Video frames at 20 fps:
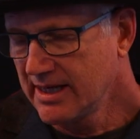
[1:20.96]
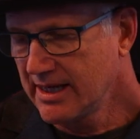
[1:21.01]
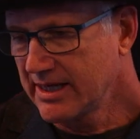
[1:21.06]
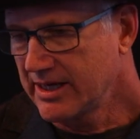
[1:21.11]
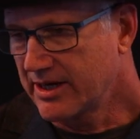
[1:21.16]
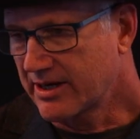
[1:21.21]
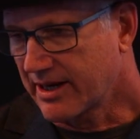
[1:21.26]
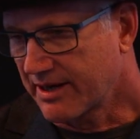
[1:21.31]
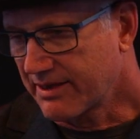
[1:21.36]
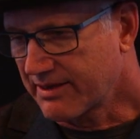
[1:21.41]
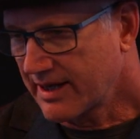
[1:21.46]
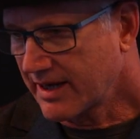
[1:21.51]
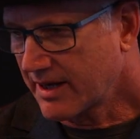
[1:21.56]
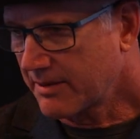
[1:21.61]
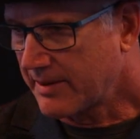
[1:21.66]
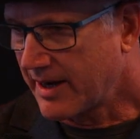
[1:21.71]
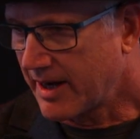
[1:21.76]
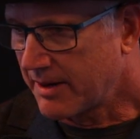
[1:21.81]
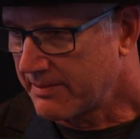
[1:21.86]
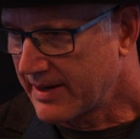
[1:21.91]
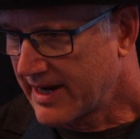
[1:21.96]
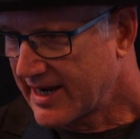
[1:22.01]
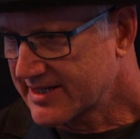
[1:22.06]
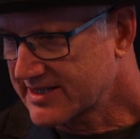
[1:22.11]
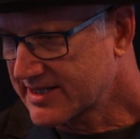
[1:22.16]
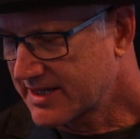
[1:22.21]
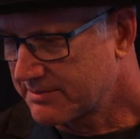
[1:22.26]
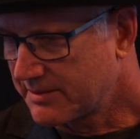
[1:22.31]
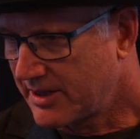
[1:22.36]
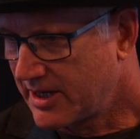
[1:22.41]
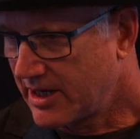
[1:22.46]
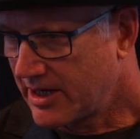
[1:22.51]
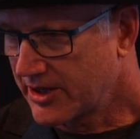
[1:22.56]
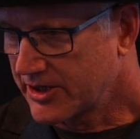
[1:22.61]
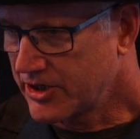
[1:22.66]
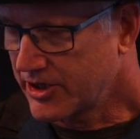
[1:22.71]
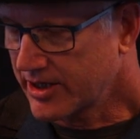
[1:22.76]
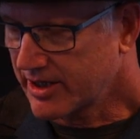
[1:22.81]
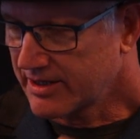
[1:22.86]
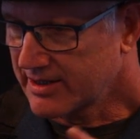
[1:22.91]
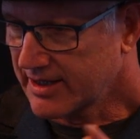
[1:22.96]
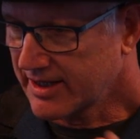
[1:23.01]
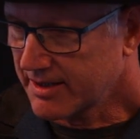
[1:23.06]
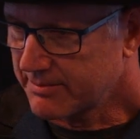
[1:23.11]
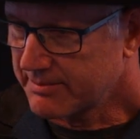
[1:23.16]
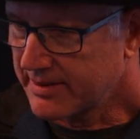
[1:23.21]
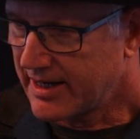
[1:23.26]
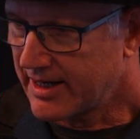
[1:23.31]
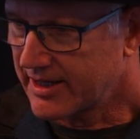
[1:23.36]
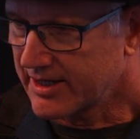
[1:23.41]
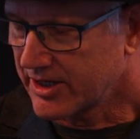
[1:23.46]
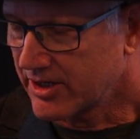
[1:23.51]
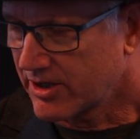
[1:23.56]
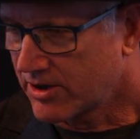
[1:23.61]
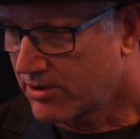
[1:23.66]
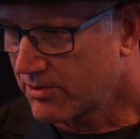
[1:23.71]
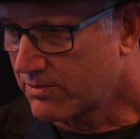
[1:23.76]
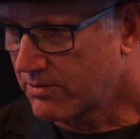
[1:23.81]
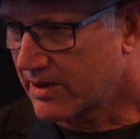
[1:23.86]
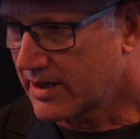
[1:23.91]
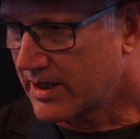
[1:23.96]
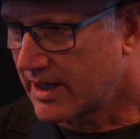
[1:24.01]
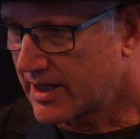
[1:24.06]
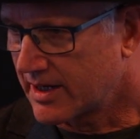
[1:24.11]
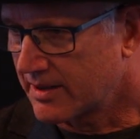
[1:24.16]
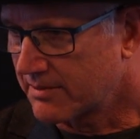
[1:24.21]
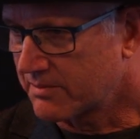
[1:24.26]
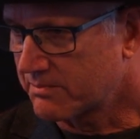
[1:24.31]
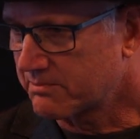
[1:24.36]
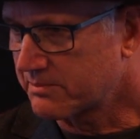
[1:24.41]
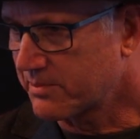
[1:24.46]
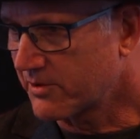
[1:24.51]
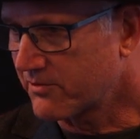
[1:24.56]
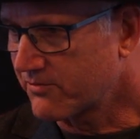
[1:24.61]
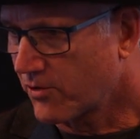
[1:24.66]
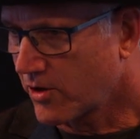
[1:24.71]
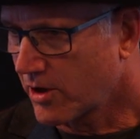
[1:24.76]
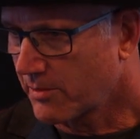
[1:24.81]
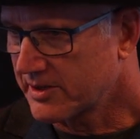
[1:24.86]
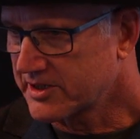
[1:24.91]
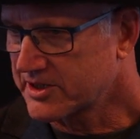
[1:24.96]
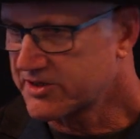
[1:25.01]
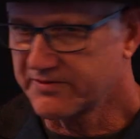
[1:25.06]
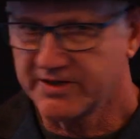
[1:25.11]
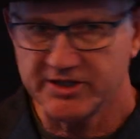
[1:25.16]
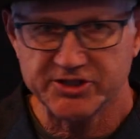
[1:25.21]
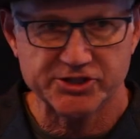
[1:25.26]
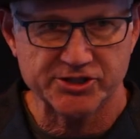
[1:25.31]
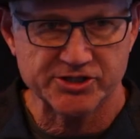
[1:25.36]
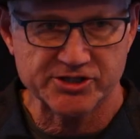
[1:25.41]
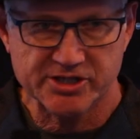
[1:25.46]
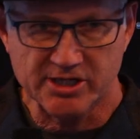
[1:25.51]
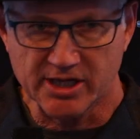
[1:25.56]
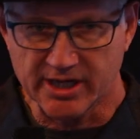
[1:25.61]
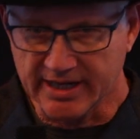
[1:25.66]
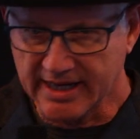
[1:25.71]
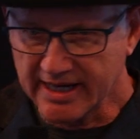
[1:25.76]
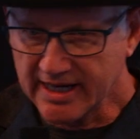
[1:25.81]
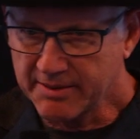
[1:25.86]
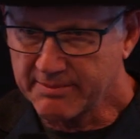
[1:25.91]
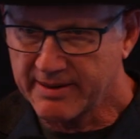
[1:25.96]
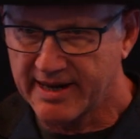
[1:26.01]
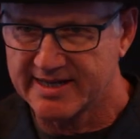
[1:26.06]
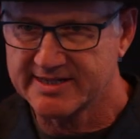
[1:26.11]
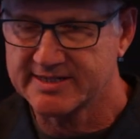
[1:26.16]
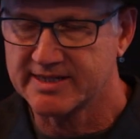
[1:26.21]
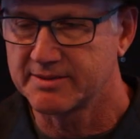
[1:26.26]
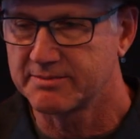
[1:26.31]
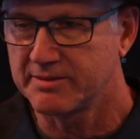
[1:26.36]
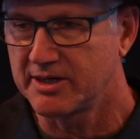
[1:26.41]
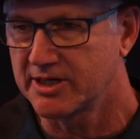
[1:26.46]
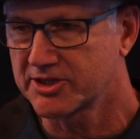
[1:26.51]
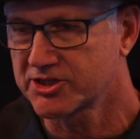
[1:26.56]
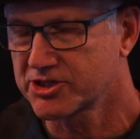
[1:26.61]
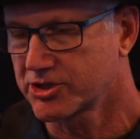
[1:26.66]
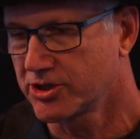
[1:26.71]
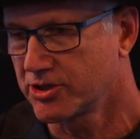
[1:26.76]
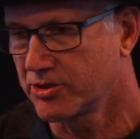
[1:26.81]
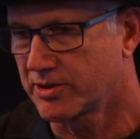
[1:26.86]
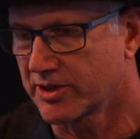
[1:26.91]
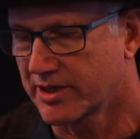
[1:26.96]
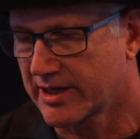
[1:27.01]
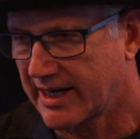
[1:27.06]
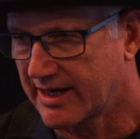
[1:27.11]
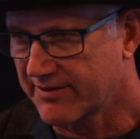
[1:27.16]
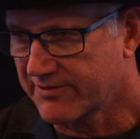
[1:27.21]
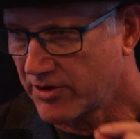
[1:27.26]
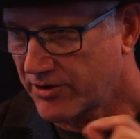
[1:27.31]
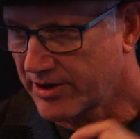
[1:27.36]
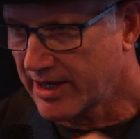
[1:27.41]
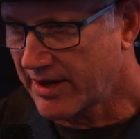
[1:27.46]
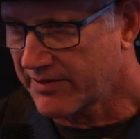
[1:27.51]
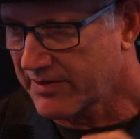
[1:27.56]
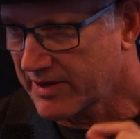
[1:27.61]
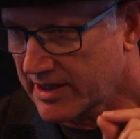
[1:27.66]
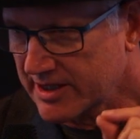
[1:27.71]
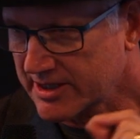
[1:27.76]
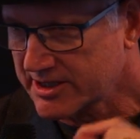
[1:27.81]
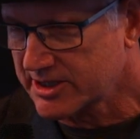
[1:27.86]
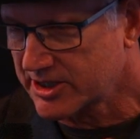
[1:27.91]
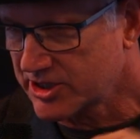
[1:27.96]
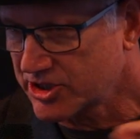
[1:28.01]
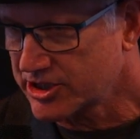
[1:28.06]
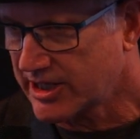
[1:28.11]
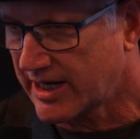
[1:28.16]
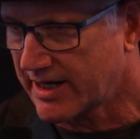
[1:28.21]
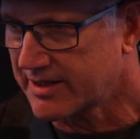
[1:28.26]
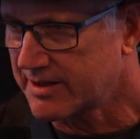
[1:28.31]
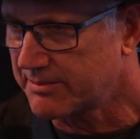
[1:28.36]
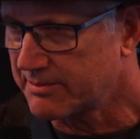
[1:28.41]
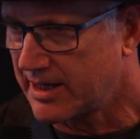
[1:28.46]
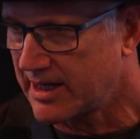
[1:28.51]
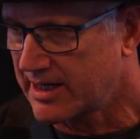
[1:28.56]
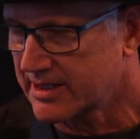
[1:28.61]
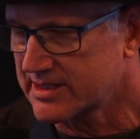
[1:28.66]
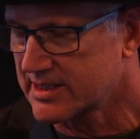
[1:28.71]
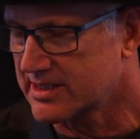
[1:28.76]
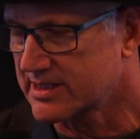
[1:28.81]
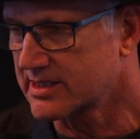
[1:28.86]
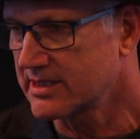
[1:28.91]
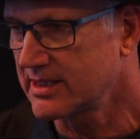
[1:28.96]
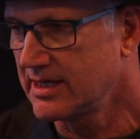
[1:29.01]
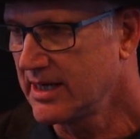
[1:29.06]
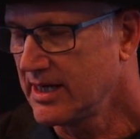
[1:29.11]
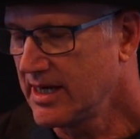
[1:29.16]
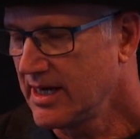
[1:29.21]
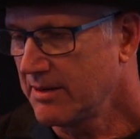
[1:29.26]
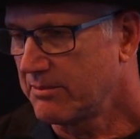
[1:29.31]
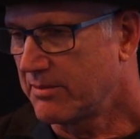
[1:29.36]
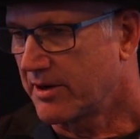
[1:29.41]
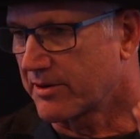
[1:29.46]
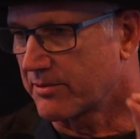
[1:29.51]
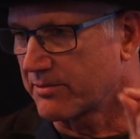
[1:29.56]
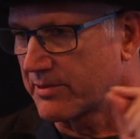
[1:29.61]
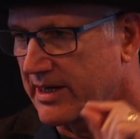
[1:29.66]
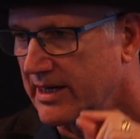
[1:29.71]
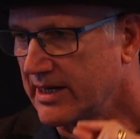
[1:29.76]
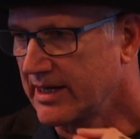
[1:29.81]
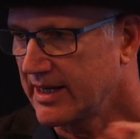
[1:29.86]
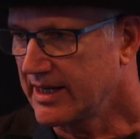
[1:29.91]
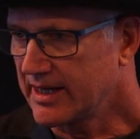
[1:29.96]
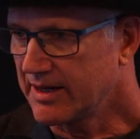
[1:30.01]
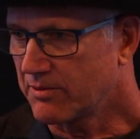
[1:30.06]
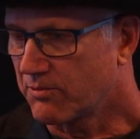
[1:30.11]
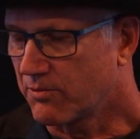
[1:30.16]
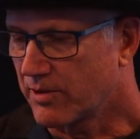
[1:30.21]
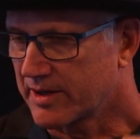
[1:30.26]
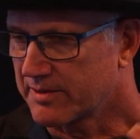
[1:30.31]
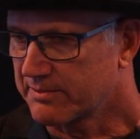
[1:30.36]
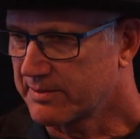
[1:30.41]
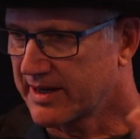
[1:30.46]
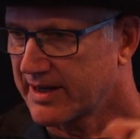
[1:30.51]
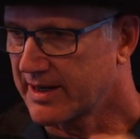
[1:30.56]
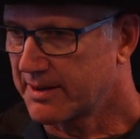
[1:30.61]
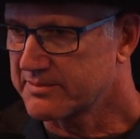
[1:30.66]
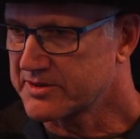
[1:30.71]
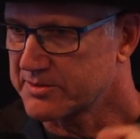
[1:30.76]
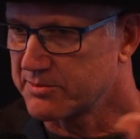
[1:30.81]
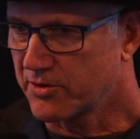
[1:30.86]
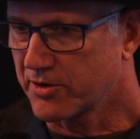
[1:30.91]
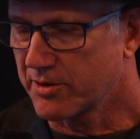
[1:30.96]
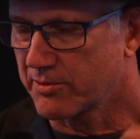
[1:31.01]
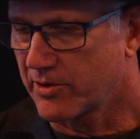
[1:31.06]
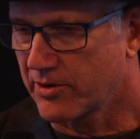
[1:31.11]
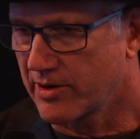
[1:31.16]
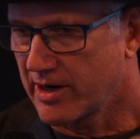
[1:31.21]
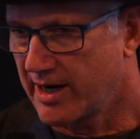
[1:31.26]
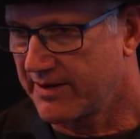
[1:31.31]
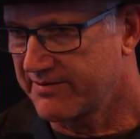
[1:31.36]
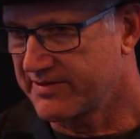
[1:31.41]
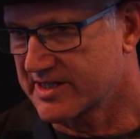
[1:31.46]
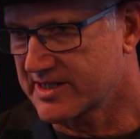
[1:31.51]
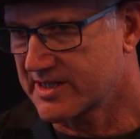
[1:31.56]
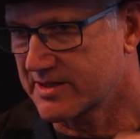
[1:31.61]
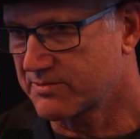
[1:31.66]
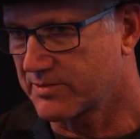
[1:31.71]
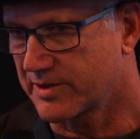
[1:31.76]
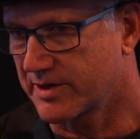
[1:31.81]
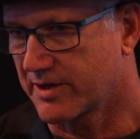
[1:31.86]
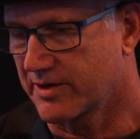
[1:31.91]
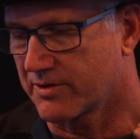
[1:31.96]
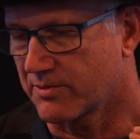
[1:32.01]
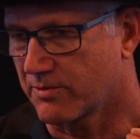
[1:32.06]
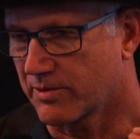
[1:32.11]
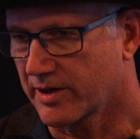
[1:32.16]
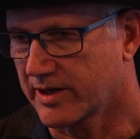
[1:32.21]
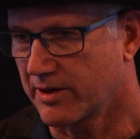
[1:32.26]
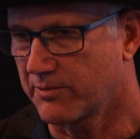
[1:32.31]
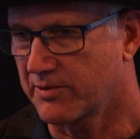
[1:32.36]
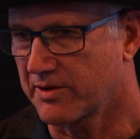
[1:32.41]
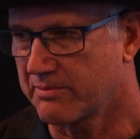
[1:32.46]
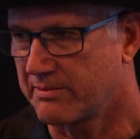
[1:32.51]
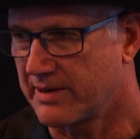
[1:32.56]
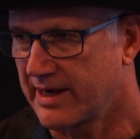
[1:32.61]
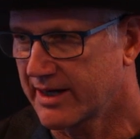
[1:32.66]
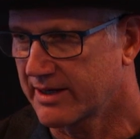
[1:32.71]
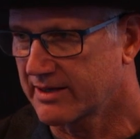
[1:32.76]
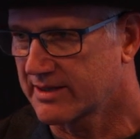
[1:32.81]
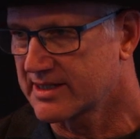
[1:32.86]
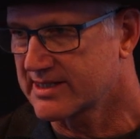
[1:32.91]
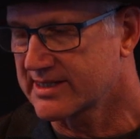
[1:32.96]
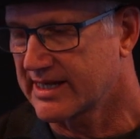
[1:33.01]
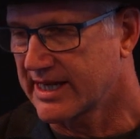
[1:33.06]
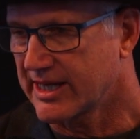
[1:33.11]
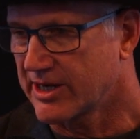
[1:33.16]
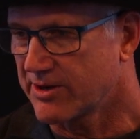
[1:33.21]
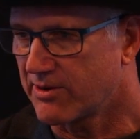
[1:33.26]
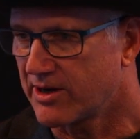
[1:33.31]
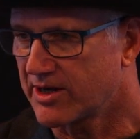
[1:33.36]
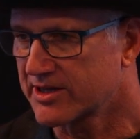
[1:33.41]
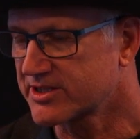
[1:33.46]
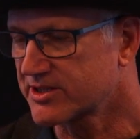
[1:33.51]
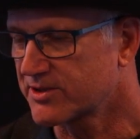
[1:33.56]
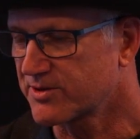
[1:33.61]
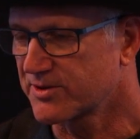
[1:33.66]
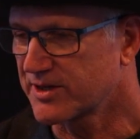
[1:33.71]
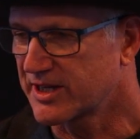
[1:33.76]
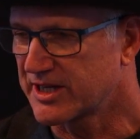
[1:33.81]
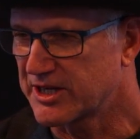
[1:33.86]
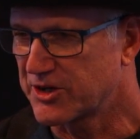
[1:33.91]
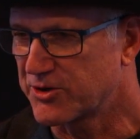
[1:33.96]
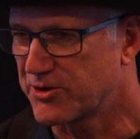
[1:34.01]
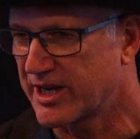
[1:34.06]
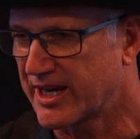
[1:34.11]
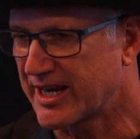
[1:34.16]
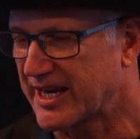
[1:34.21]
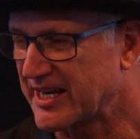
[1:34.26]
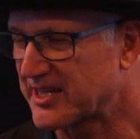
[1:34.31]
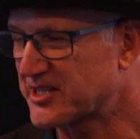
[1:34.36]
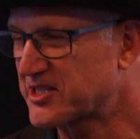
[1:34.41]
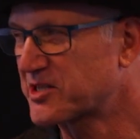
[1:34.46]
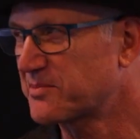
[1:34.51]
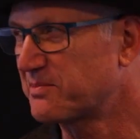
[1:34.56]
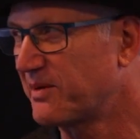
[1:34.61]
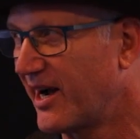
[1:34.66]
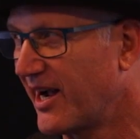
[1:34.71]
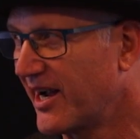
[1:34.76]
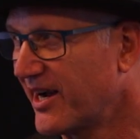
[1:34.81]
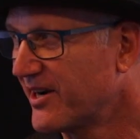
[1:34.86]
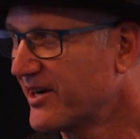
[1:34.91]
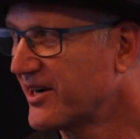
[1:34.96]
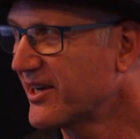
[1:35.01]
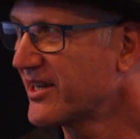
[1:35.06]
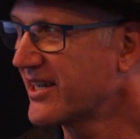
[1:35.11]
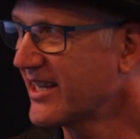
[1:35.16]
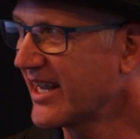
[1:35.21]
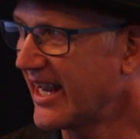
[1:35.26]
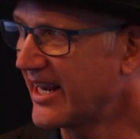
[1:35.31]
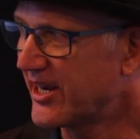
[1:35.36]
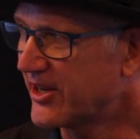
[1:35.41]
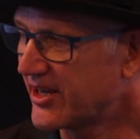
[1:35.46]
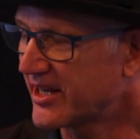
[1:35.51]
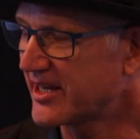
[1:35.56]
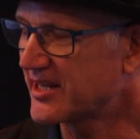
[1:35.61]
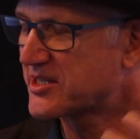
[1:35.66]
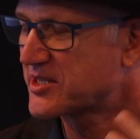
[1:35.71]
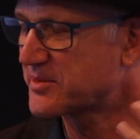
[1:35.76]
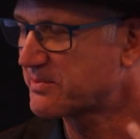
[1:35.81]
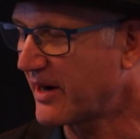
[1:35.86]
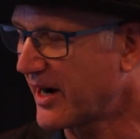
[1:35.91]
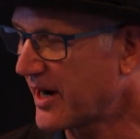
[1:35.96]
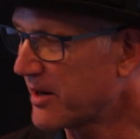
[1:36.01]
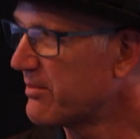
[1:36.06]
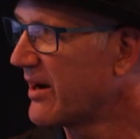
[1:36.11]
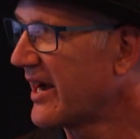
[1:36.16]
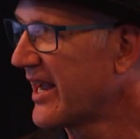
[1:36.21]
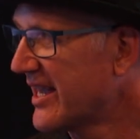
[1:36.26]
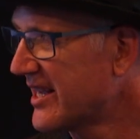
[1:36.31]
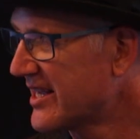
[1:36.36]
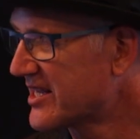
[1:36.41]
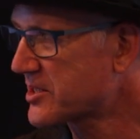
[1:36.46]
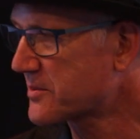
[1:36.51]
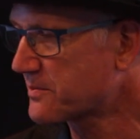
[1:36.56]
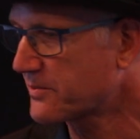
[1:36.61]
you can think about basketball and you can think about, performance features on any basketball shoe and kind of go down the list and check the boxes. But really what becomes more and more obvious when you're working with Michael is that you get inspired. And you get inspired by his